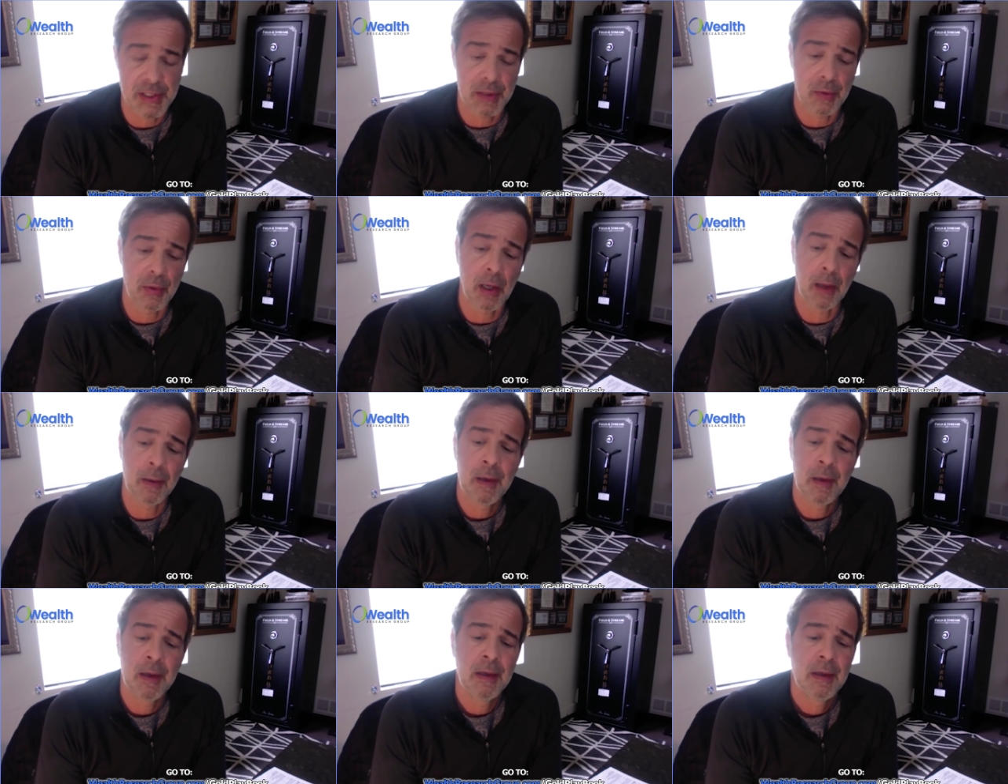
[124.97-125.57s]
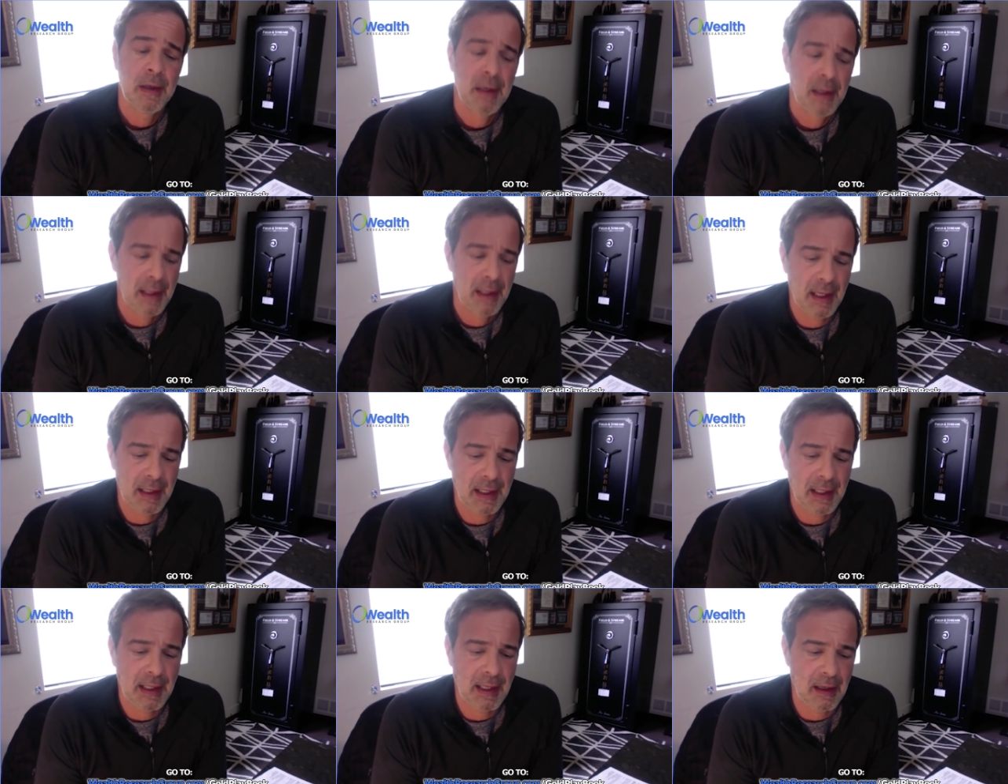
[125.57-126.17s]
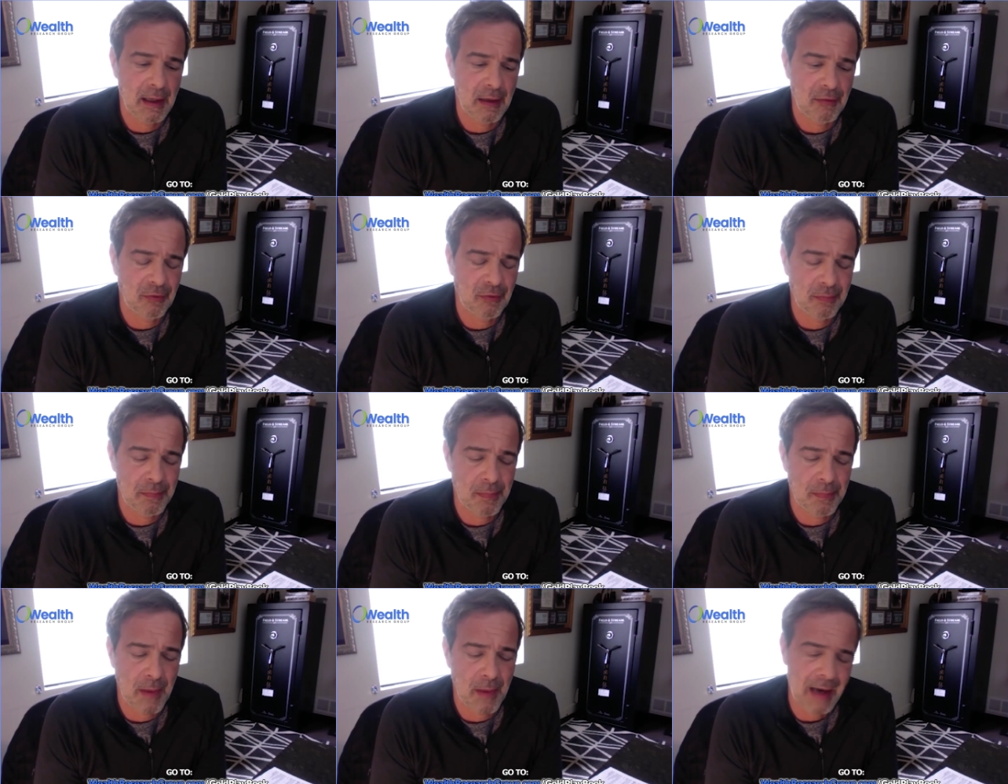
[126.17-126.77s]
Well, in any case,
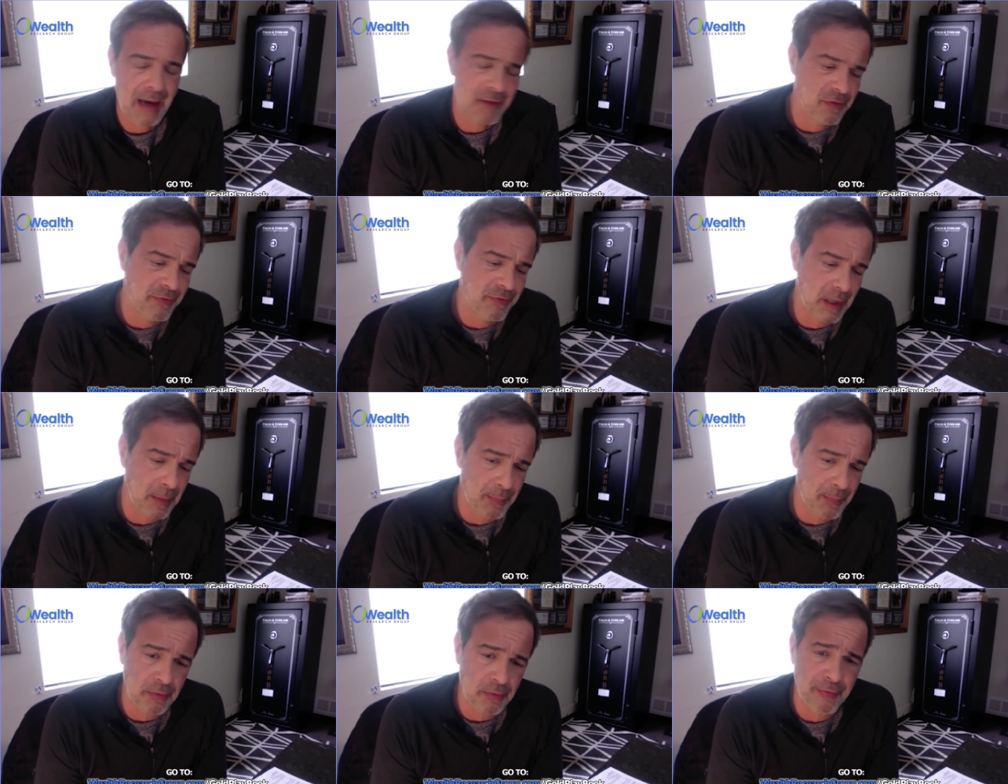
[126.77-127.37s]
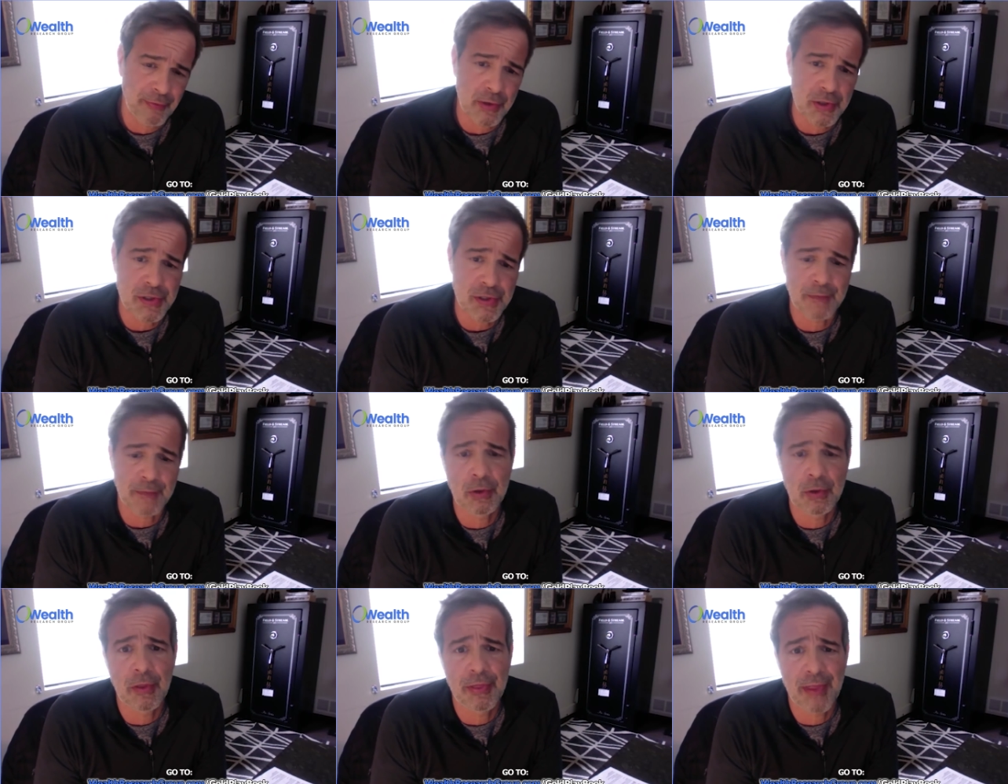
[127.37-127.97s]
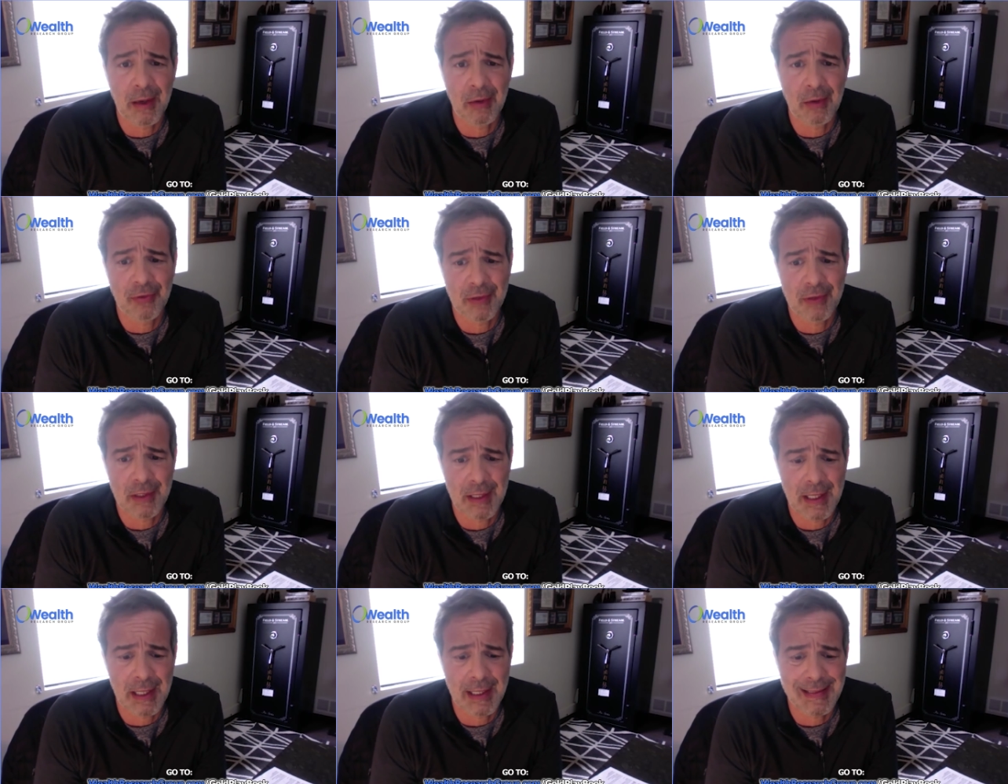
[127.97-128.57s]
as of April 1st of
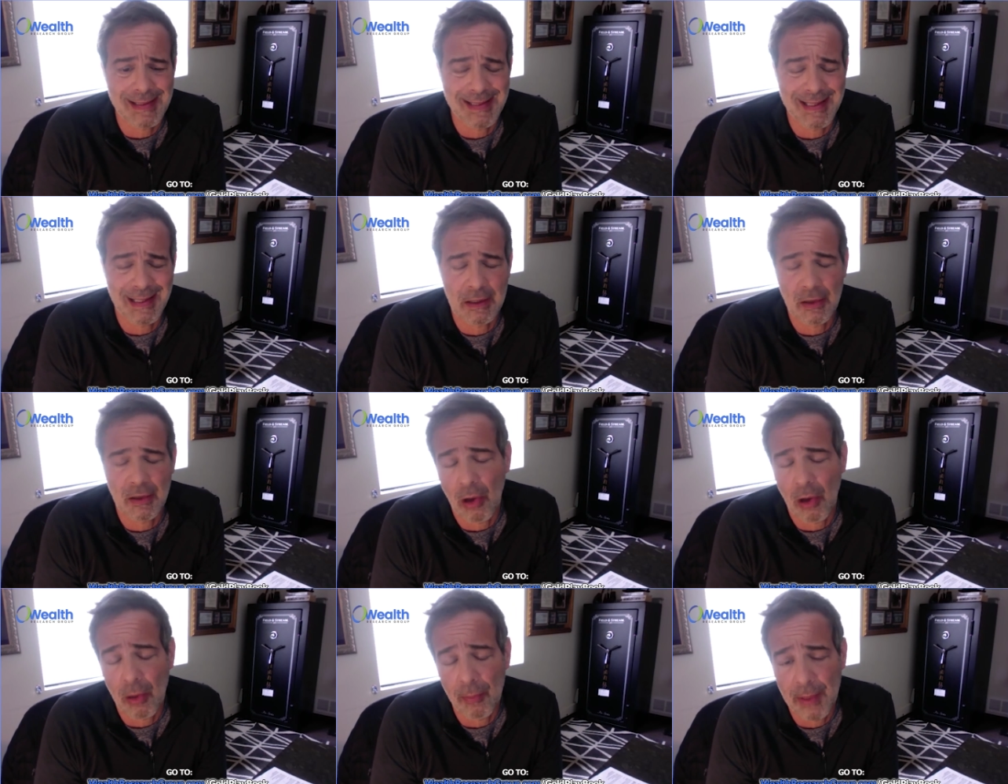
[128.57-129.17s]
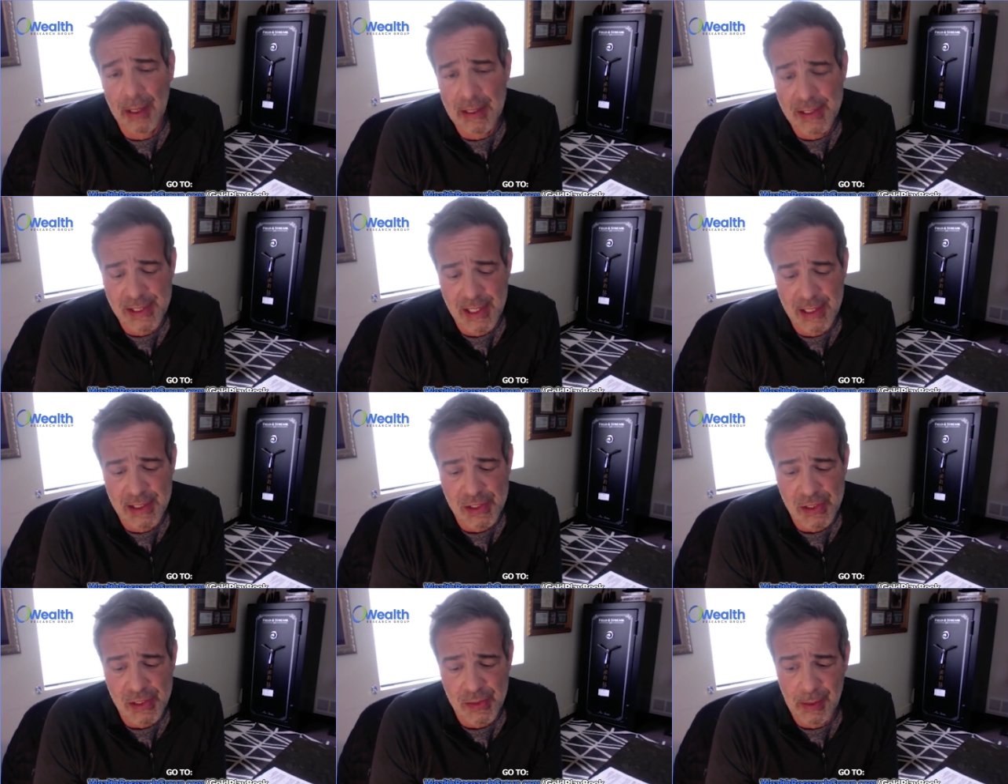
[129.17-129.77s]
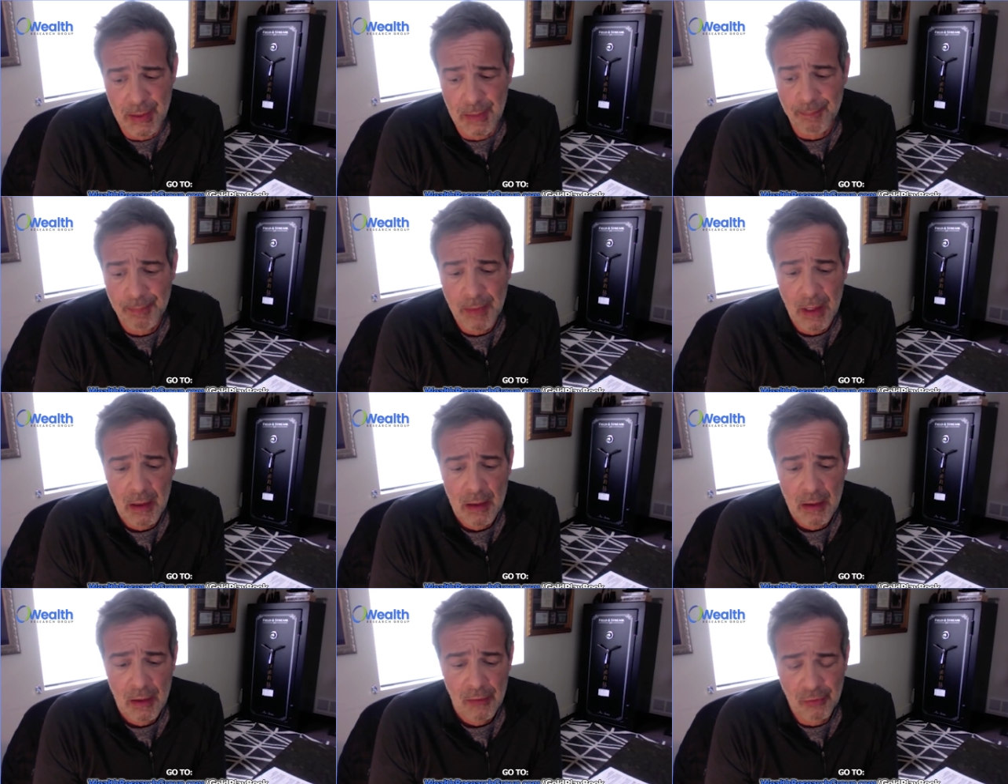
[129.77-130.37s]
2019, it all made sense to me.
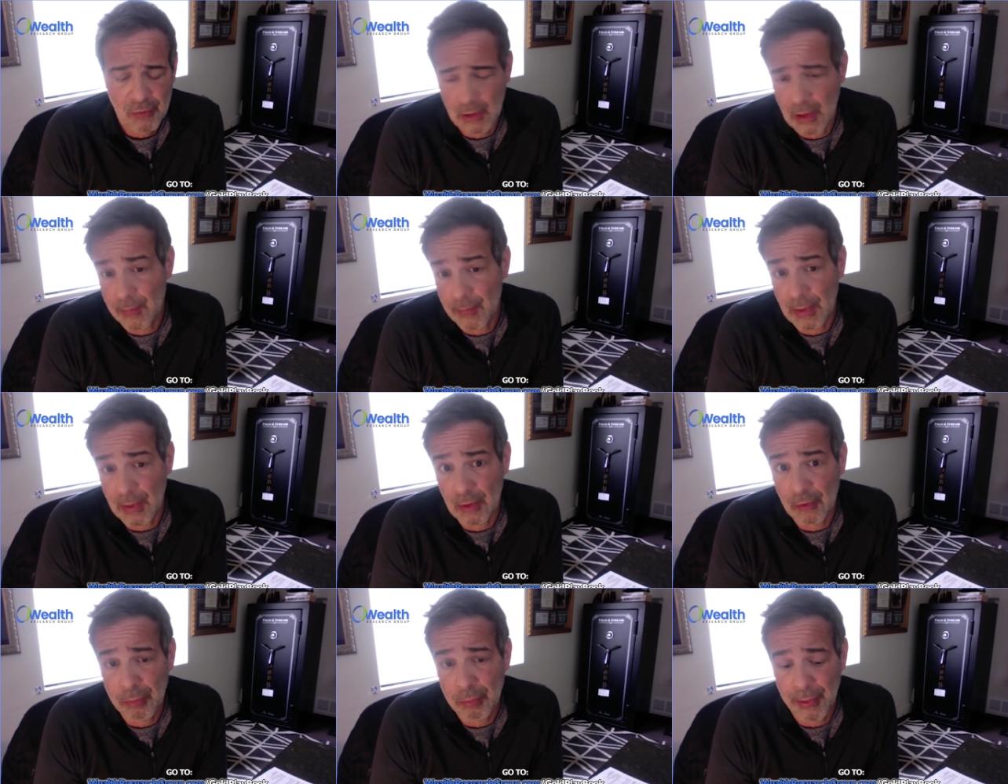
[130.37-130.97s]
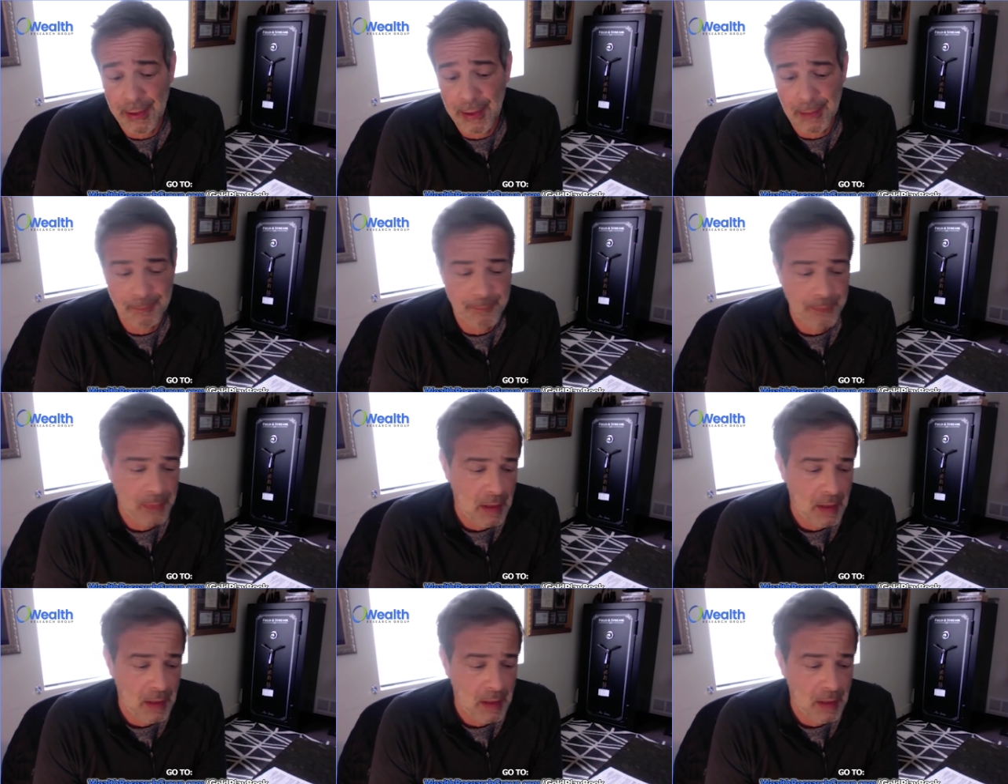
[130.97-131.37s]
So let me explain.